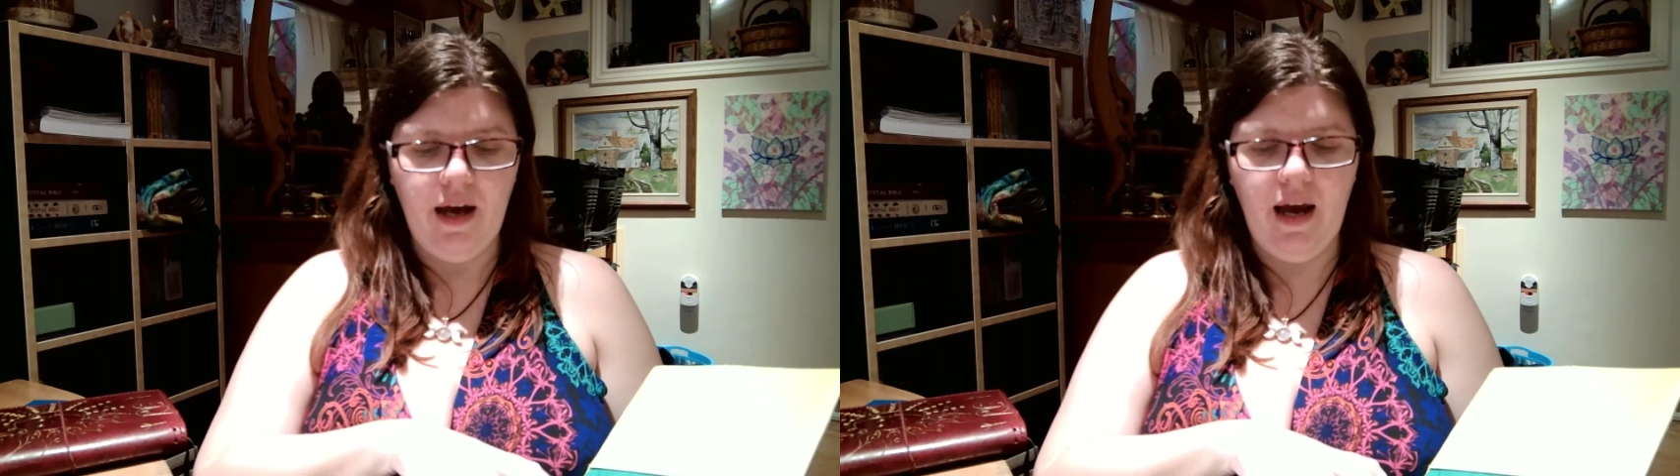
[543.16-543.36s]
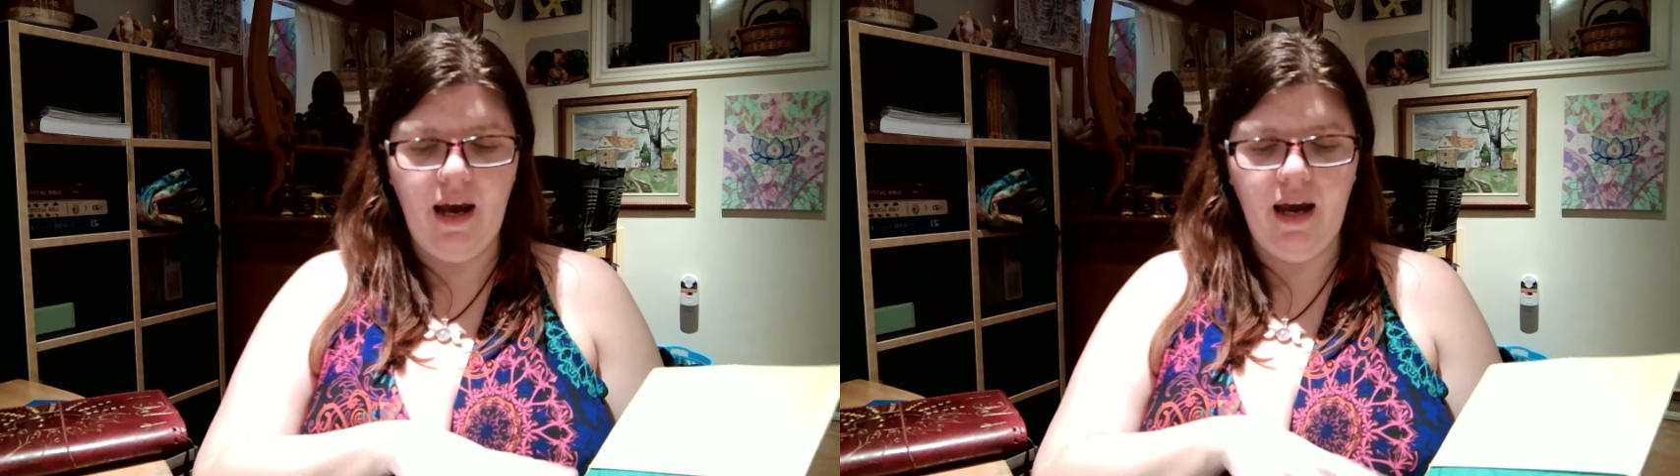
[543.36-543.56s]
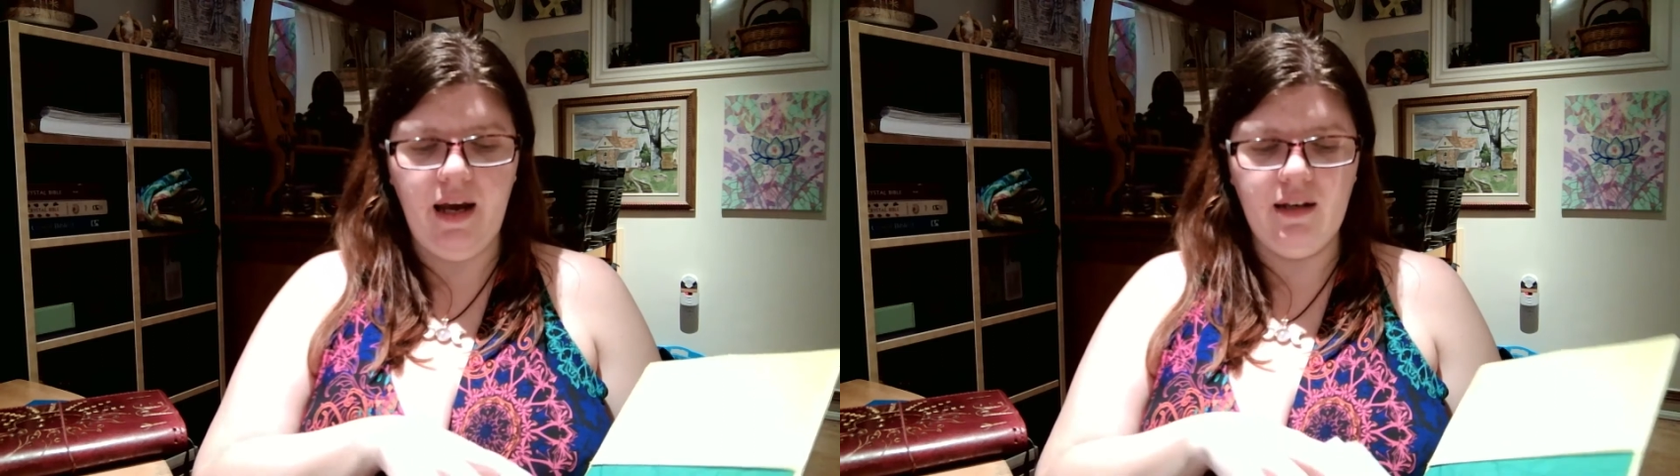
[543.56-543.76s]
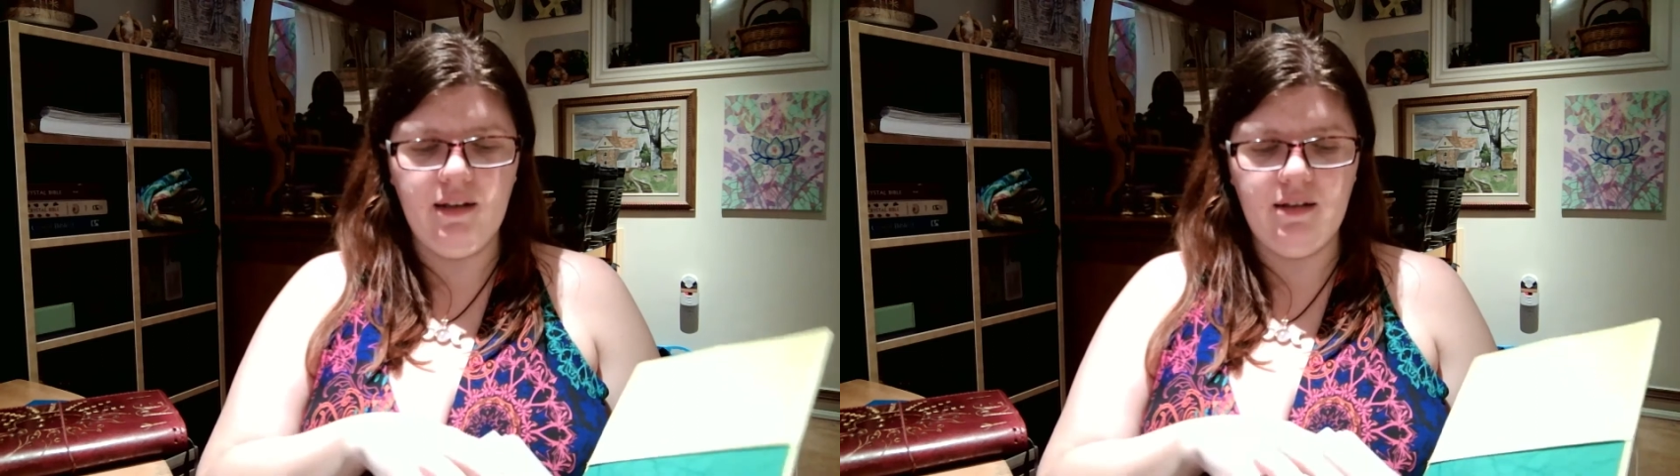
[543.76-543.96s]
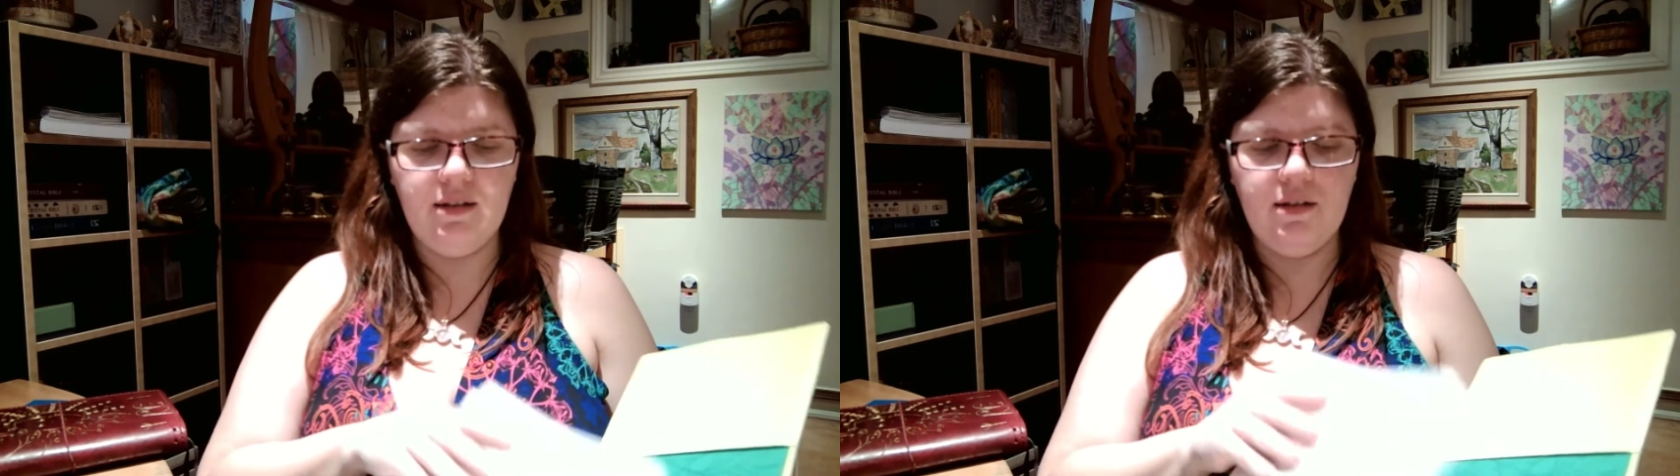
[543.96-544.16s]

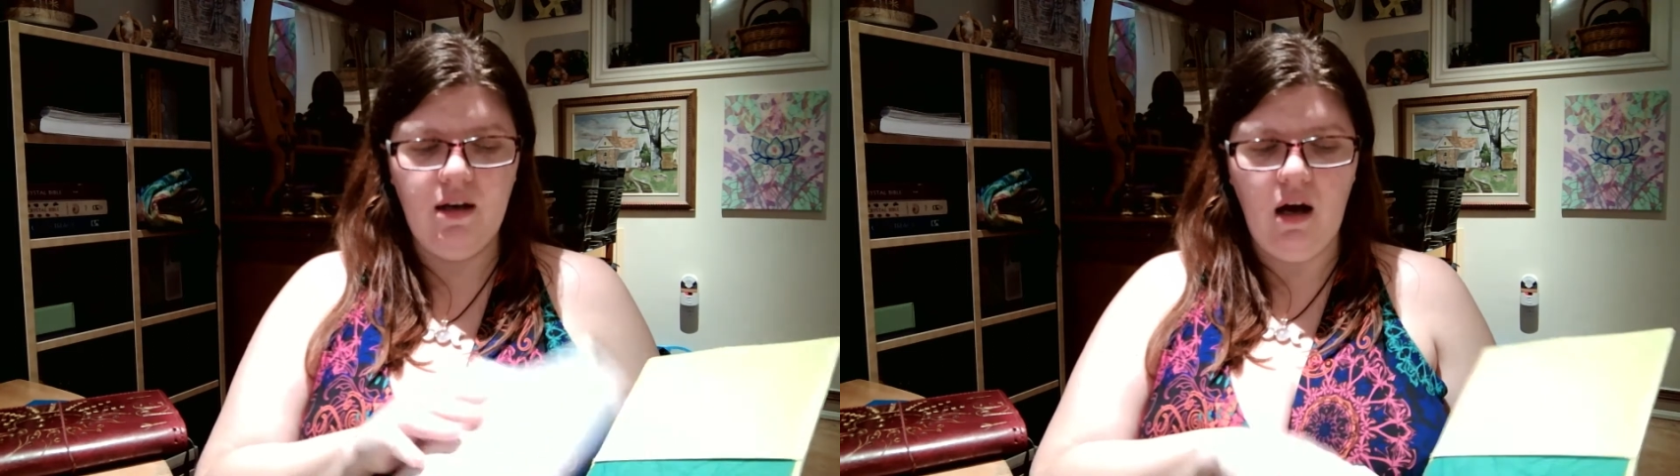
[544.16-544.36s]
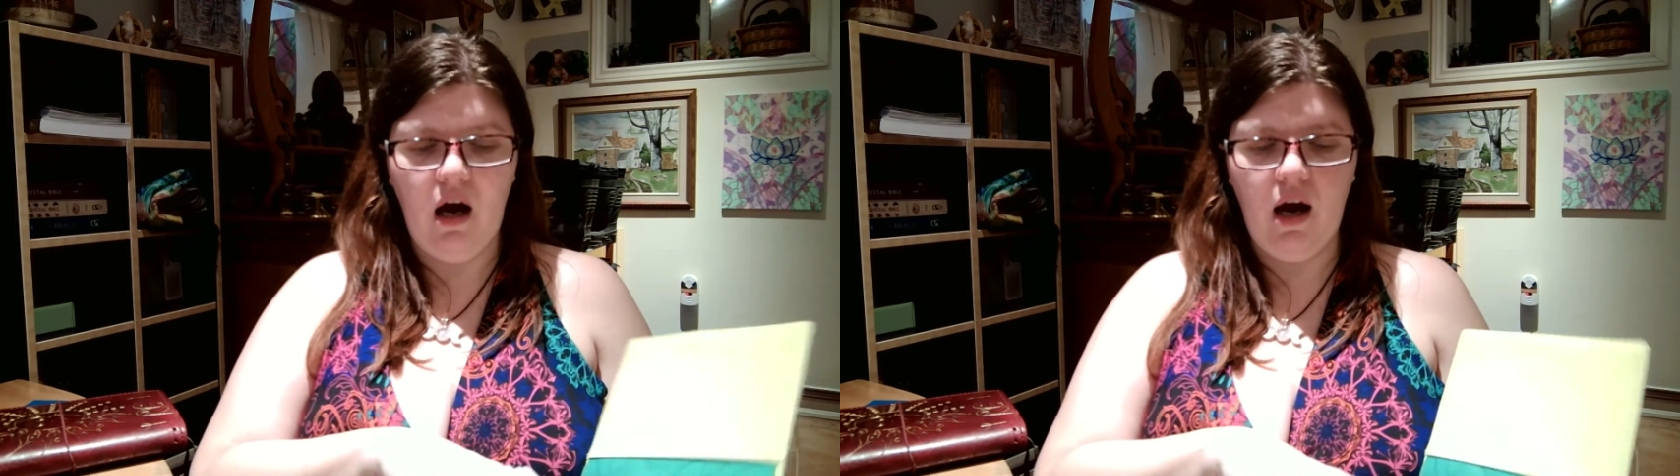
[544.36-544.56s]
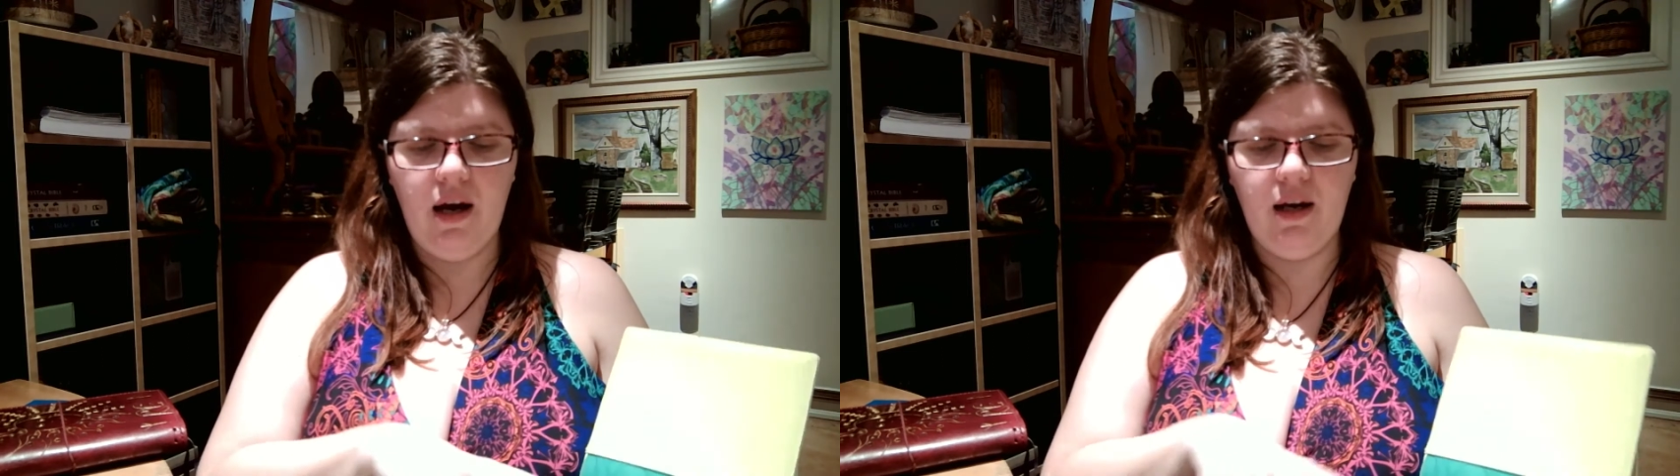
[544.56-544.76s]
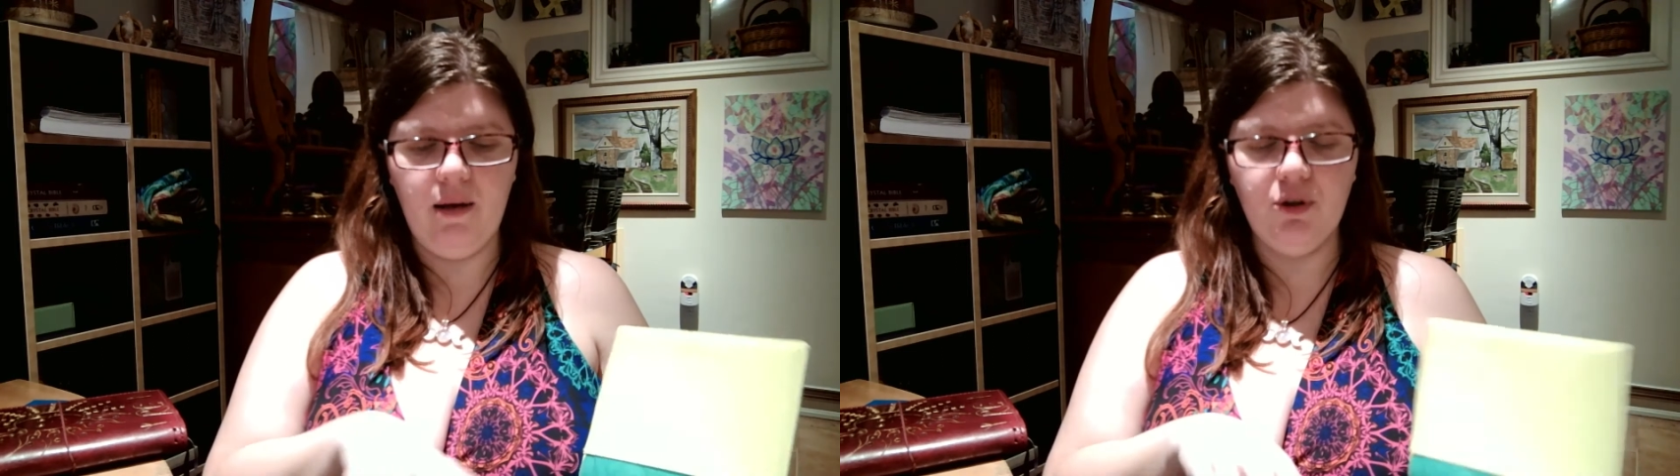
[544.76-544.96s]
and I am